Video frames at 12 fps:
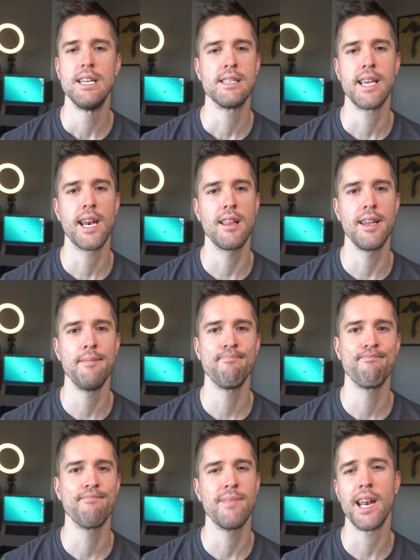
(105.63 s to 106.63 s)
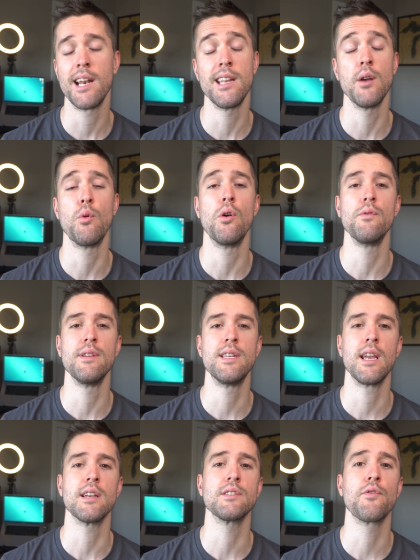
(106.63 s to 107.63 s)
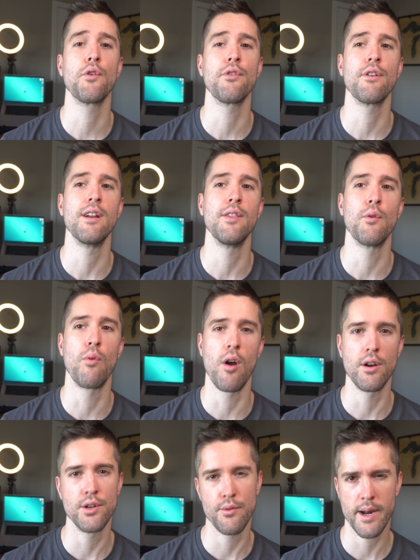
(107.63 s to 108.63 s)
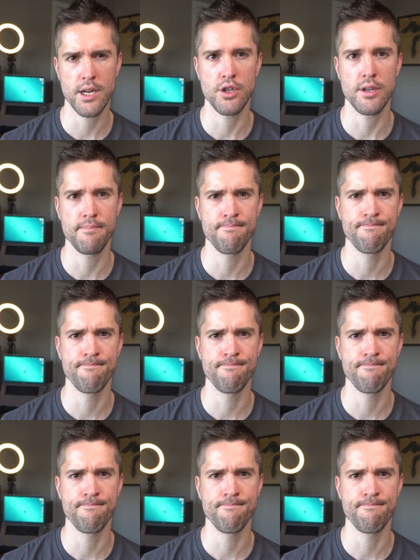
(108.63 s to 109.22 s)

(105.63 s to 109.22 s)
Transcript: Sadly, that idea will only take us further in the wrong direction.